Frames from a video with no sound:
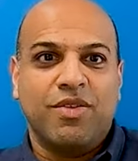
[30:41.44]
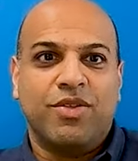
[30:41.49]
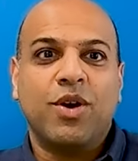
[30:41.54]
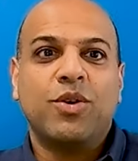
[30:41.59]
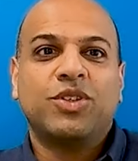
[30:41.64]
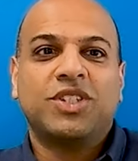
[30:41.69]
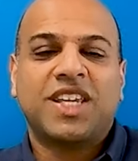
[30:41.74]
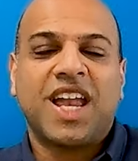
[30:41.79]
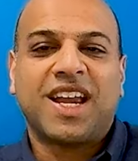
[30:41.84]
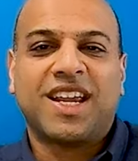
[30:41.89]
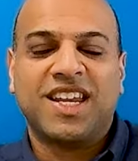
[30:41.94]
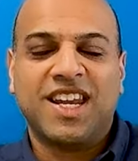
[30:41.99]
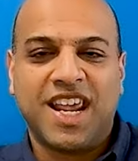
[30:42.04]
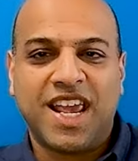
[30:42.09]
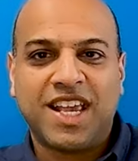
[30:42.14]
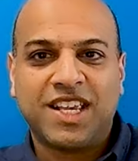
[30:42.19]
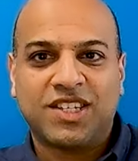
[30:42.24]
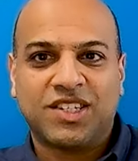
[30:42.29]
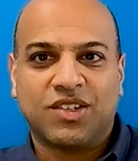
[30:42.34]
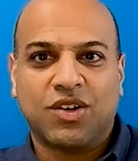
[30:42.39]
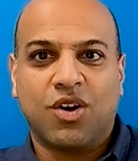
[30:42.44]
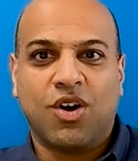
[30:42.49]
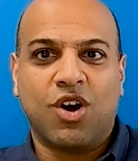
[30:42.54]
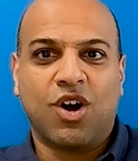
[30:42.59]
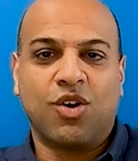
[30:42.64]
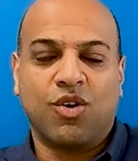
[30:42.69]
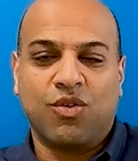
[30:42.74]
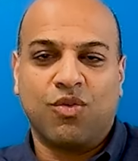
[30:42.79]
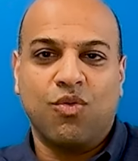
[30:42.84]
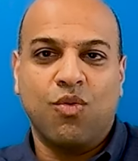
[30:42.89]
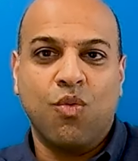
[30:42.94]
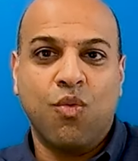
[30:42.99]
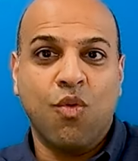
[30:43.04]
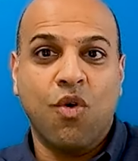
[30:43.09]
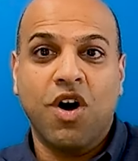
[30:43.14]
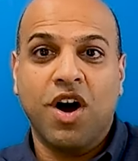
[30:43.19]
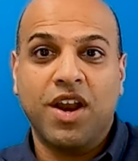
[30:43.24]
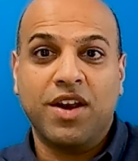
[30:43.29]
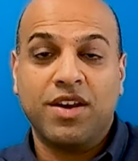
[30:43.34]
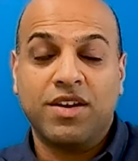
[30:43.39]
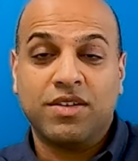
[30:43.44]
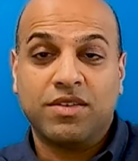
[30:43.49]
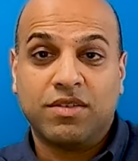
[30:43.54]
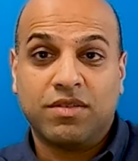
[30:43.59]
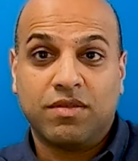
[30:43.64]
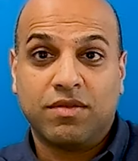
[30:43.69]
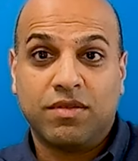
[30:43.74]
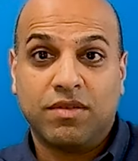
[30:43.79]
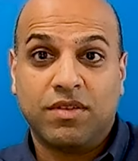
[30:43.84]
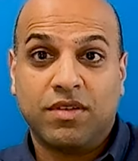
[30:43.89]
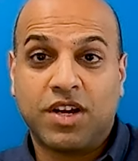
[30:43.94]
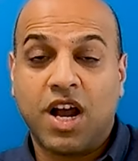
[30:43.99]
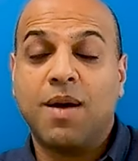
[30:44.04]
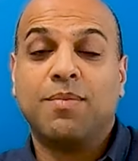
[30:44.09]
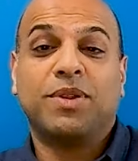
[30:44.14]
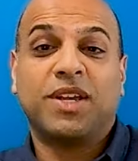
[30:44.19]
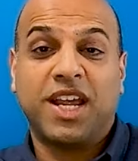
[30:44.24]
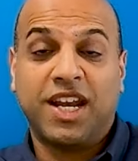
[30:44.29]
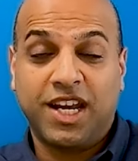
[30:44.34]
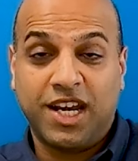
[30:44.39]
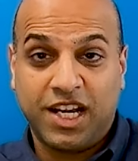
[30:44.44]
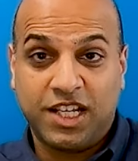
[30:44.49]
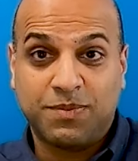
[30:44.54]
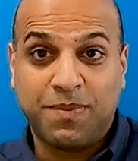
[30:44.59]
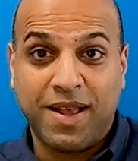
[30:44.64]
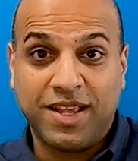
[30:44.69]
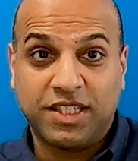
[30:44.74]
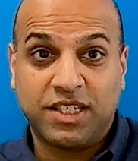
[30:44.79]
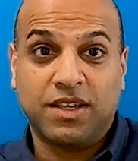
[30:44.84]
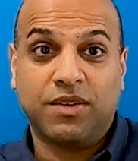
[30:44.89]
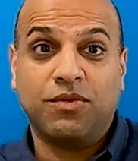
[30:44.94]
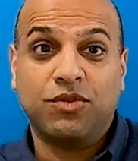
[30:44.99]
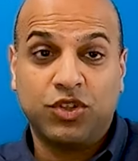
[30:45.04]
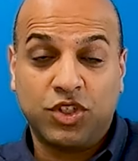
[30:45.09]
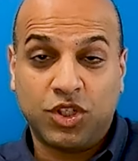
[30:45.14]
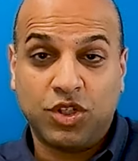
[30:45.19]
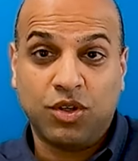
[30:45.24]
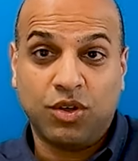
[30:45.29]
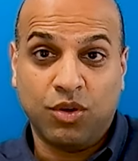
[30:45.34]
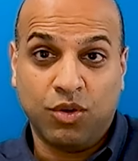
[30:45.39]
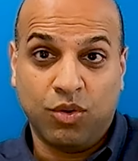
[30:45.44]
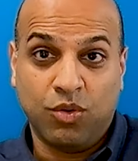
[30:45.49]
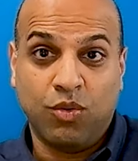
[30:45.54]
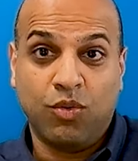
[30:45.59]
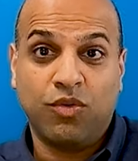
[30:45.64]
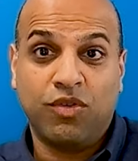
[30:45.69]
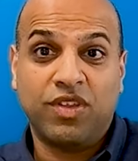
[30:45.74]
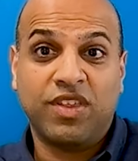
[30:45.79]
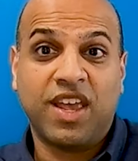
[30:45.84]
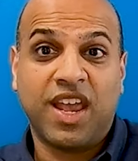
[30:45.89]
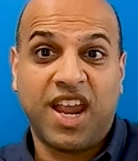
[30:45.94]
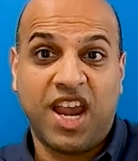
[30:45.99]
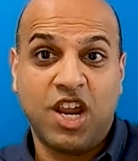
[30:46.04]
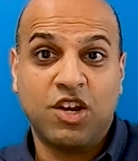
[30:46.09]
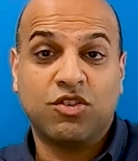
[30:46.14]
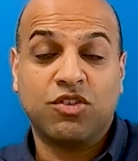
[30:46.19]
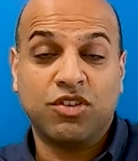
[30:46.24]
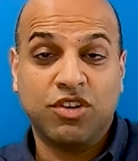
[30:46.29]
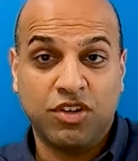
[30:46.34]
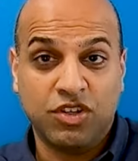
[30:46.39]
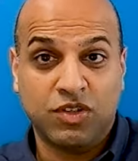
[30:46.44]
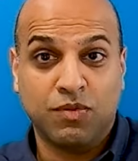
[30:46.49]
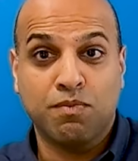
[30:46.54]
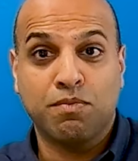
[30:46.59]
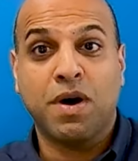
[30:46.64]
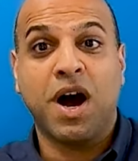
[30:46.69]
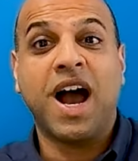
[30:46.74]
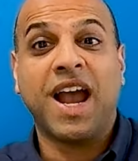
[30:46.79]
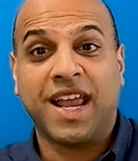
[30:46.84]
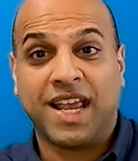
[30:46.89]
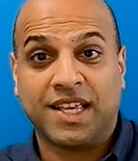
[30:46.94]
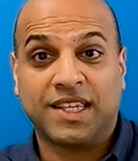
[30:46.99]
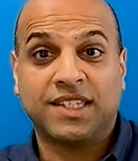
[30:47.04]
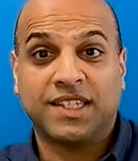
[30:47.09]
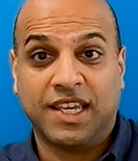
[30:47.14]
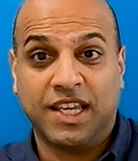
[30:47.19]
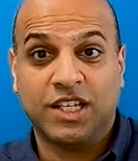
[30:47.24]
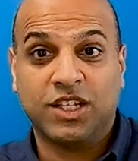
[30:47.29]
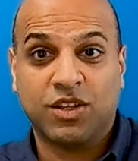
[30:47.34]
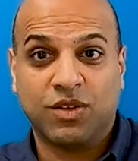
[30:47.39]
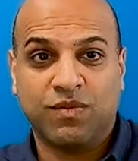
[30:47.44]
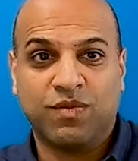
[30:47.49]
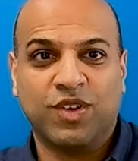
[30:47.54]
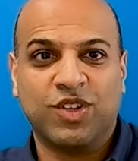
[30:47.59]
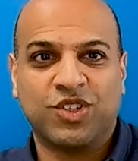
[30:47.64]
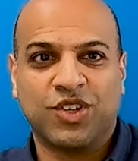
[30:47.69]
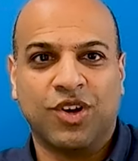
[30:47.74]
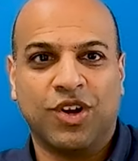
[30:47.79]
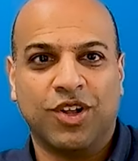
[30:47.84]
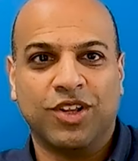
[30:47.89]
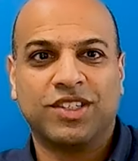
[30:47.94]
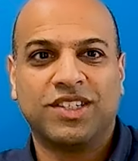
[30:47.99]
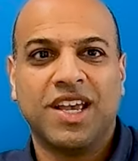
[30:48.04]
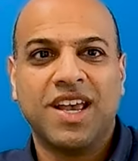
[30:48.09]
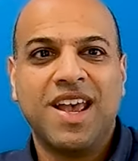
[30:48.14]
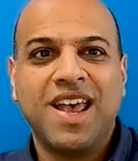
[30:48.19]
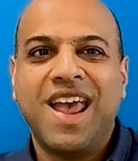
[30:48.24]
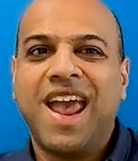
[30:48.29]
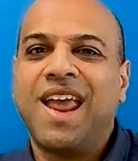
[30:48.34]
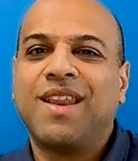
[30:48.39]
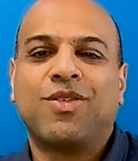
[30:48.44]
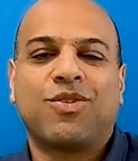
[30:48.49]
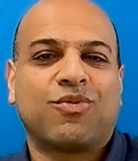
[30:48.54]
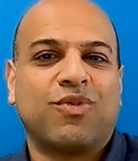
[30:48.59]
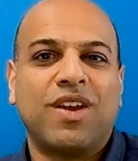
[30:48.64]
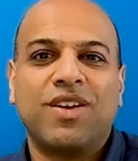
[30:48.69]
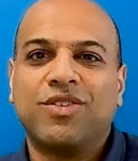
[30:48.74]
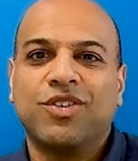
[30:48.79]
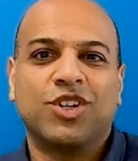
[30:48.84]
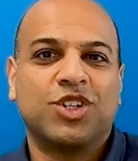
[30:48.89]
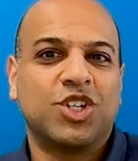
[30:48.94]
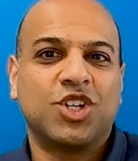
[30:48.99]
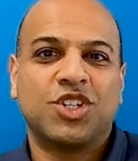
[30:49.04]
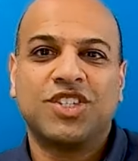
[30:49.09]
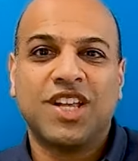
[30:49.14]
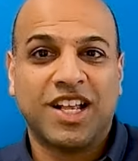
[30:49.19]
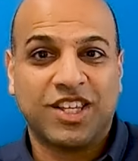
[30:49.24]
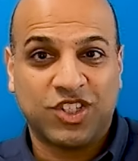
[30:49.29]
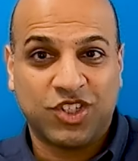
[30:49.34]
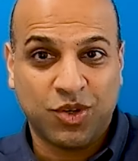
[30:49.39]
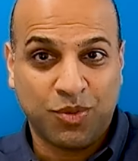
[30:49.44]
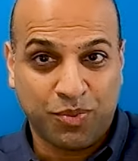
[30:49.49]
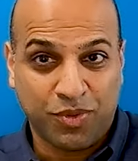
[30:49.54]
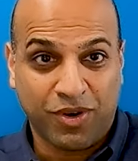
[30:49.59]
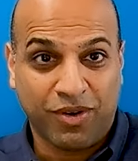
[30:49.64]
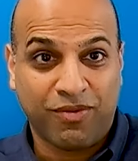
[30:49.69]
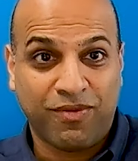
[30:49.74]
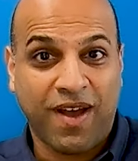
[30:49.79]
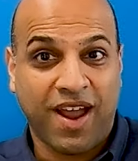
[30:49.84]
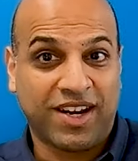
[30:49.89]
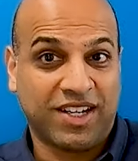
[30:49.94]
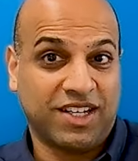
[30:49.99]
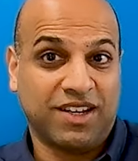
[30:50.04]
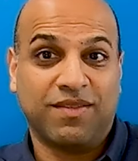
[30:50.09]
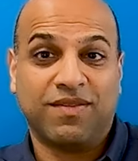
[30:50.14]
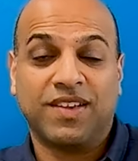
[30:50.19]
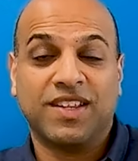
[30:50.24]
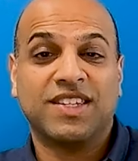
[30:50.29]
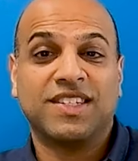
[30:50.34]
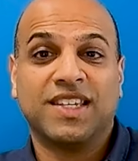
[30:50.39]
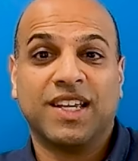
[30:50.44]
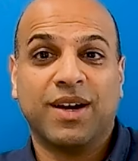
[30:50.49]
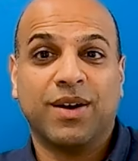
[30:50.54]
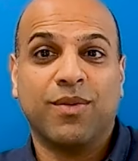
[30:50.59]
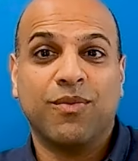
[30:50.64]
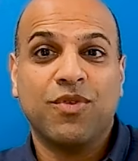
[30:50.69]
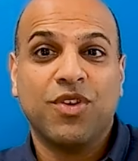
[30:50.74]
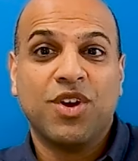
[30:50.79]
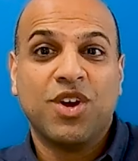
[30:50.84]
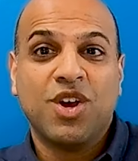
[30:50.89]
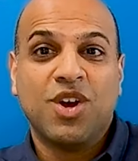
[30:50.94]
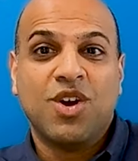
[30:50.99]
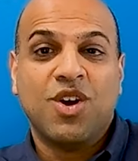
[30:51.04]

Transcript: Those techniques are, one, complicated and expensive, two, they introduce bias into the results, and three, they're just not super effective. And so